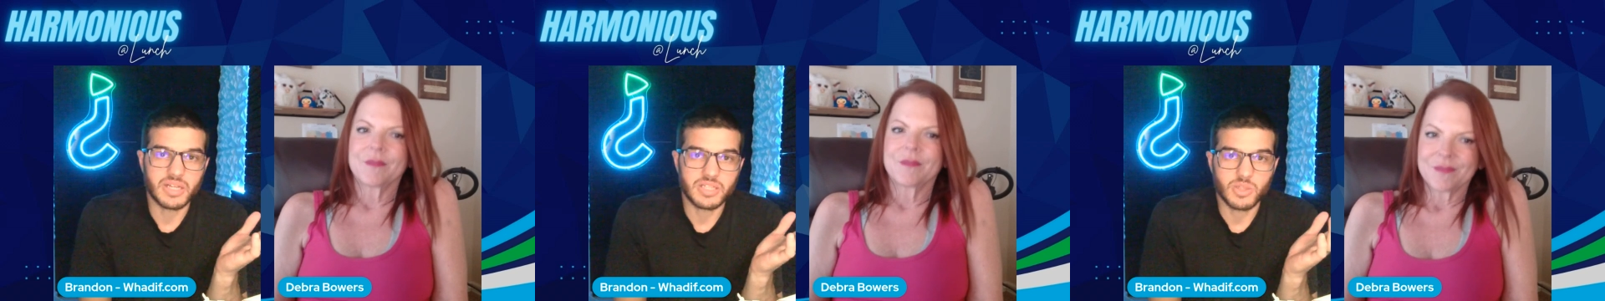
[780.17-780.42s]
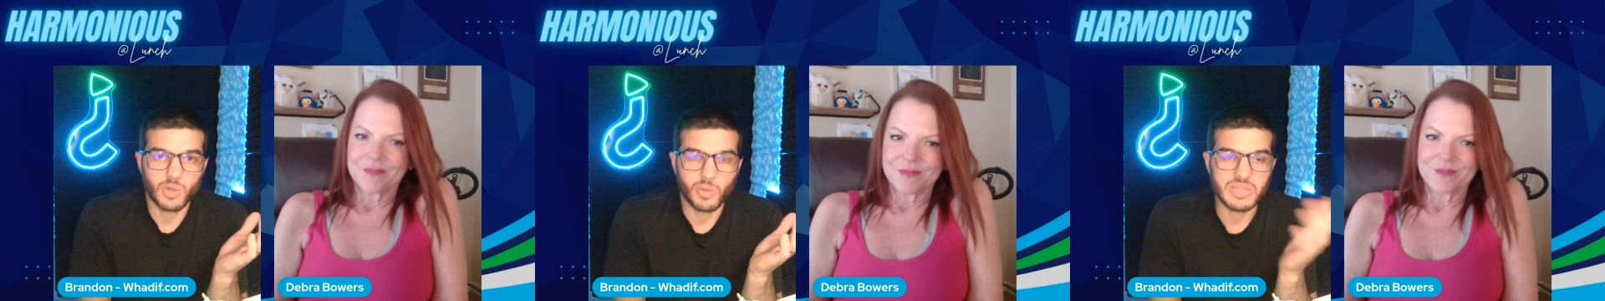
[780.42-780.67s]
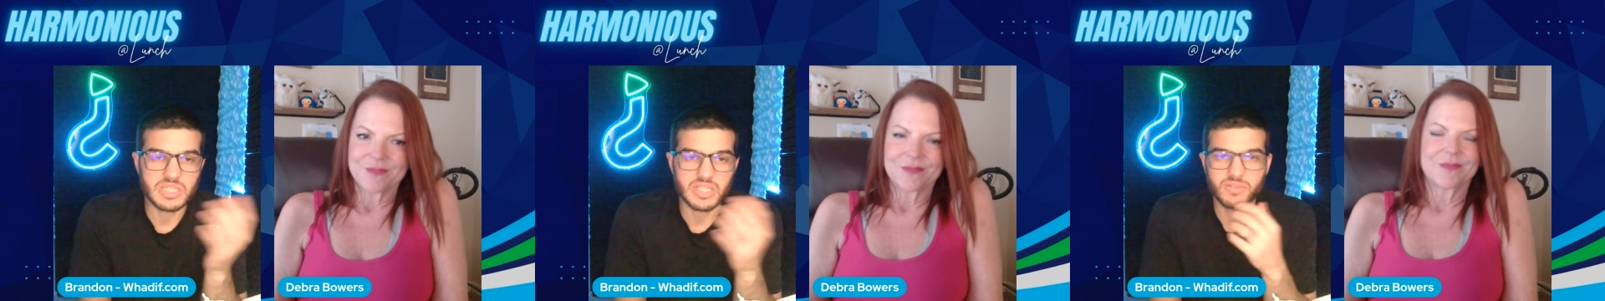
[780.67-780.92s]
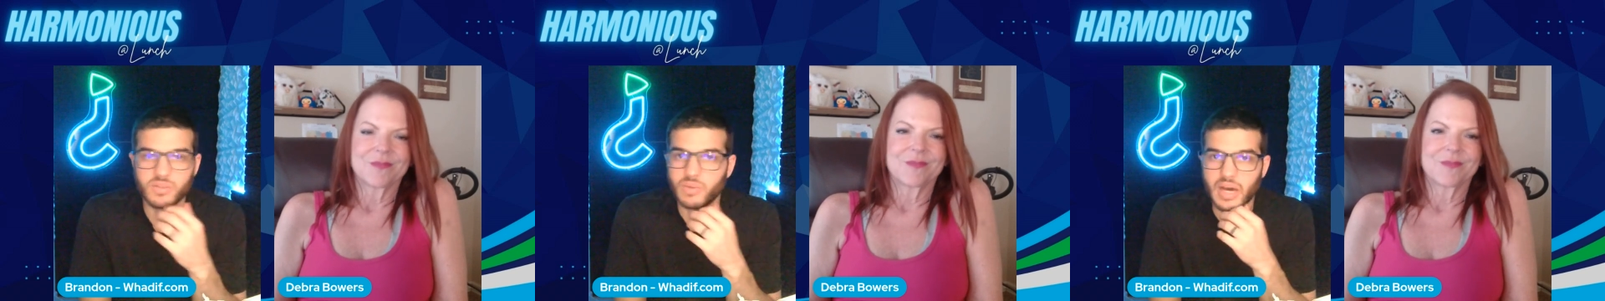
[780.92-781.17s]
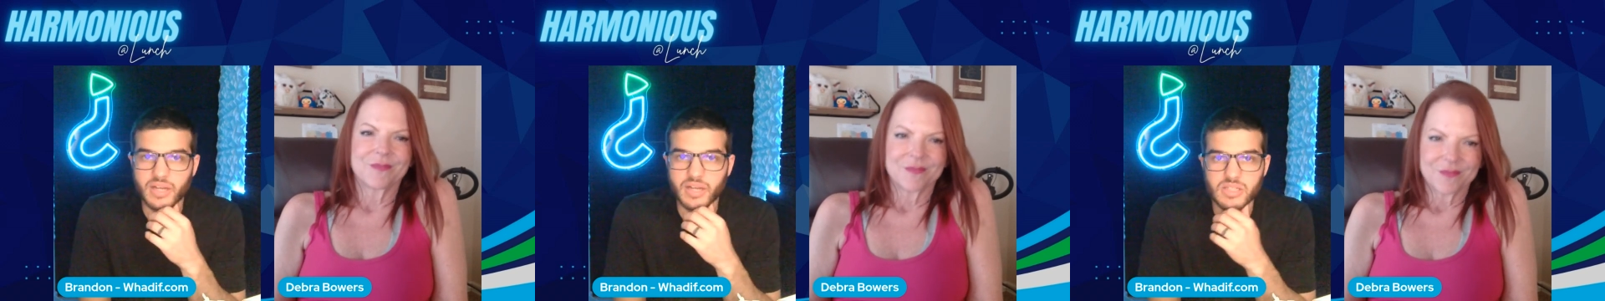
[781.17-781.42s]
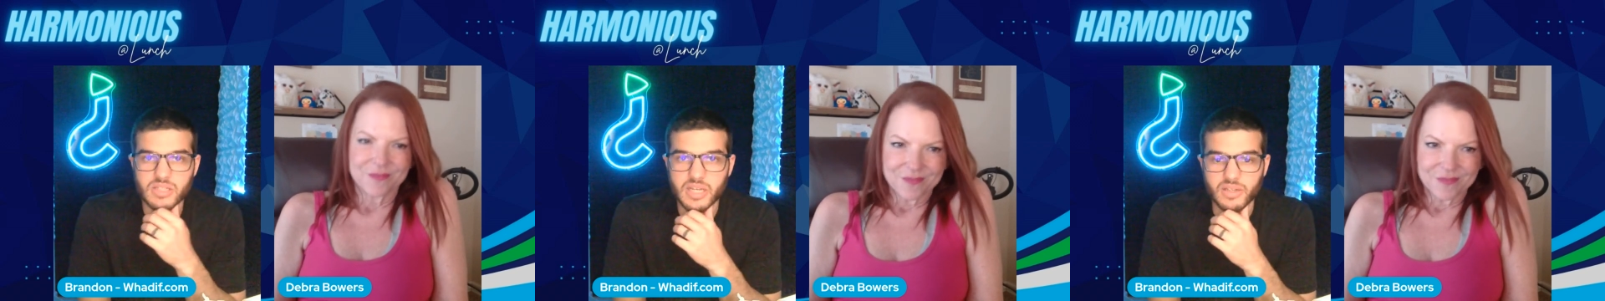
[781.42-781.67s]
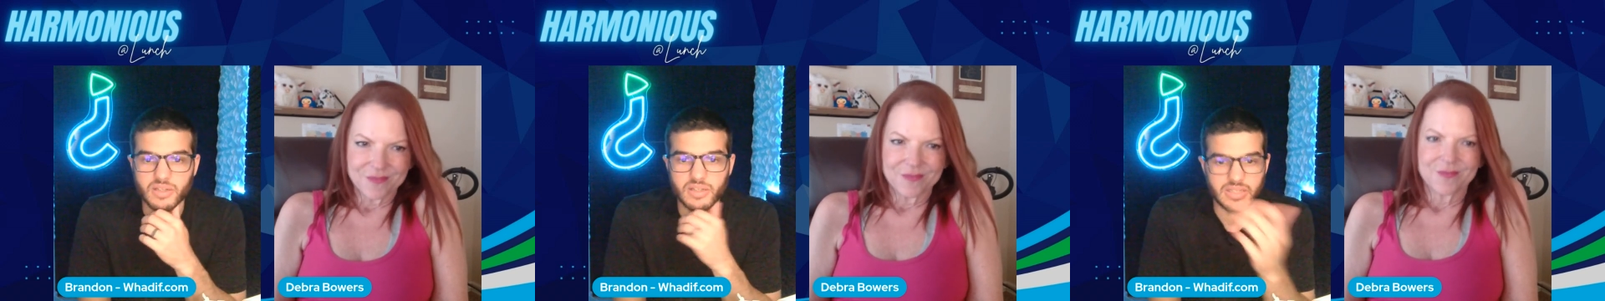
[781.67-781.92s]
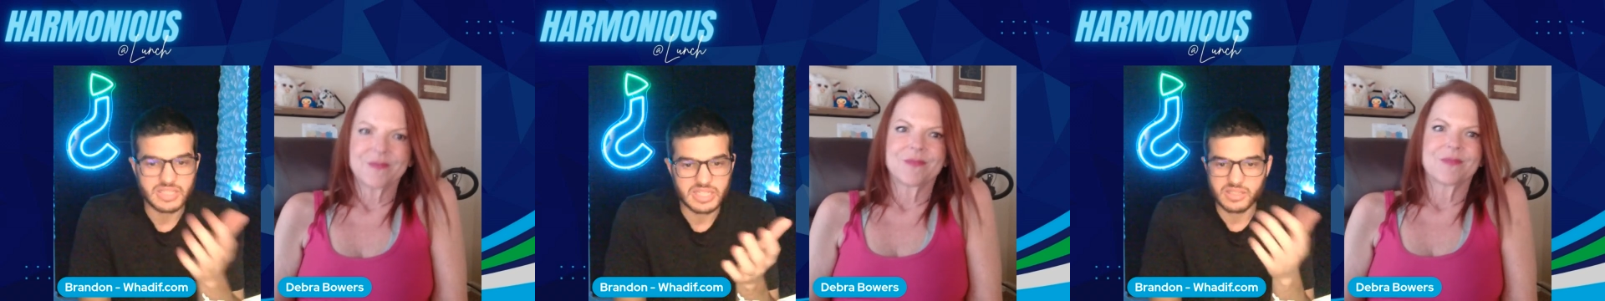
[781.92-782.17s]
Speaker 1: I just hold myself to a higher standard.
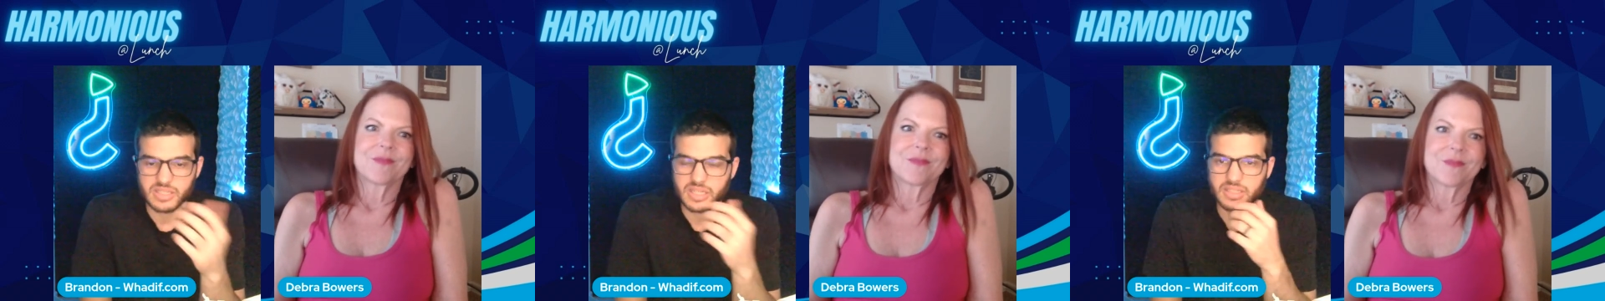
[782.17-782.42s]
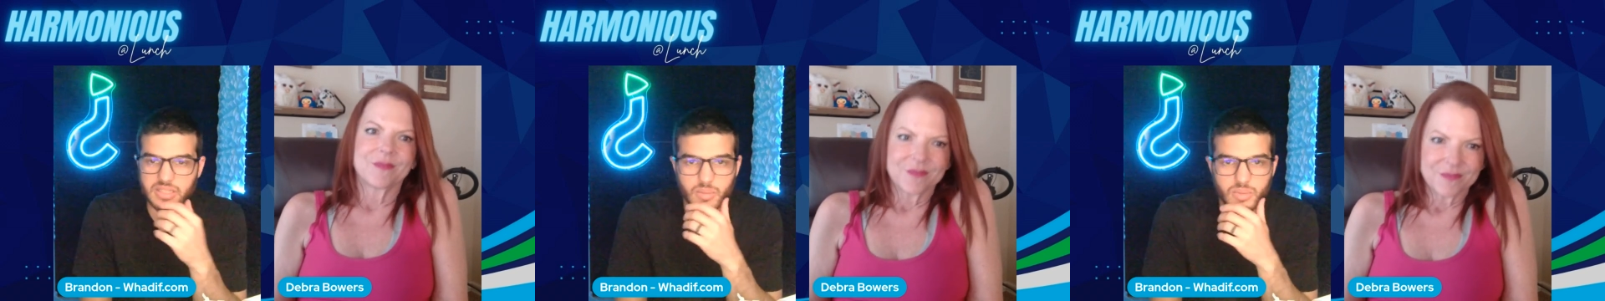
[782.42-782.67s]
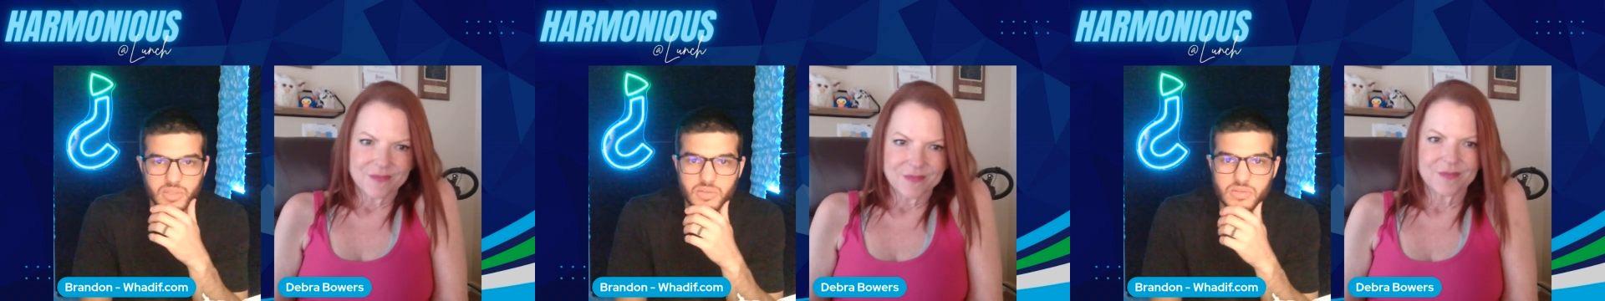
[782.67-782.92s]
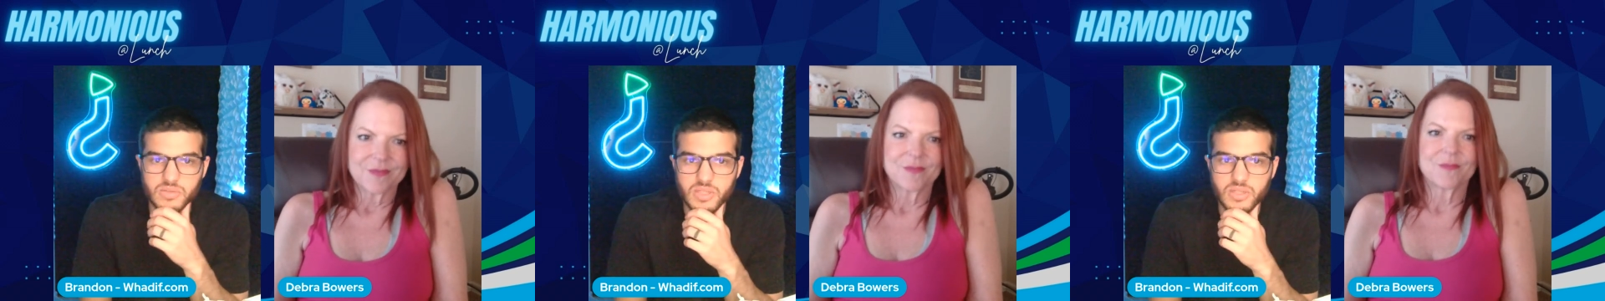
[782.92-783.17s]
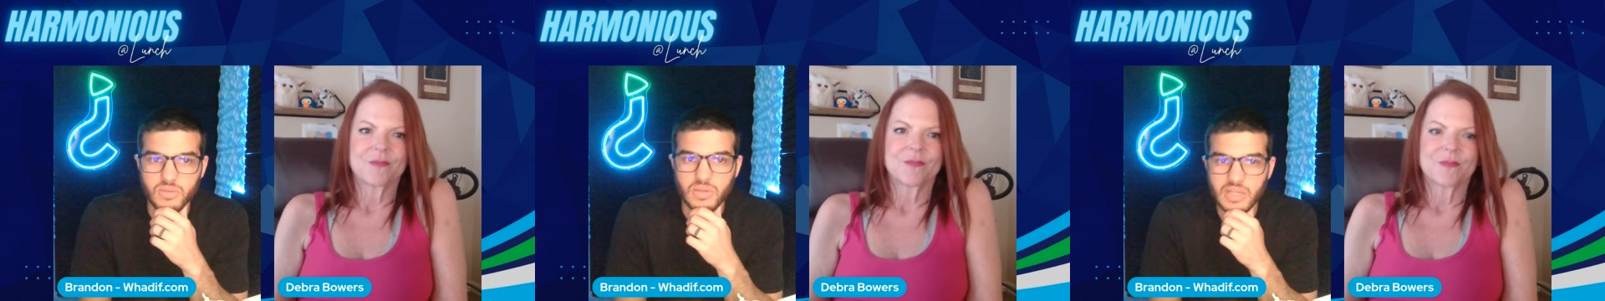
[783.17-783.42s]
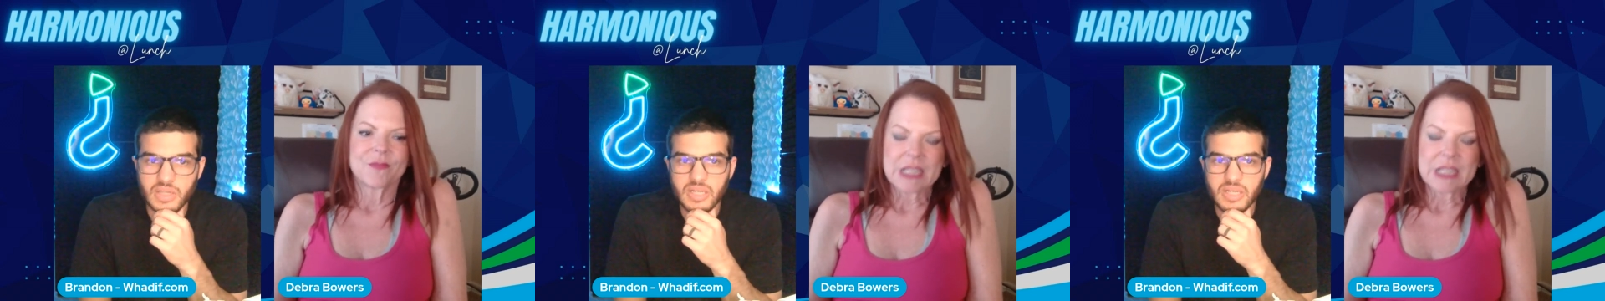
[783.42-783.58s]
And it sounds like Debra, you do too.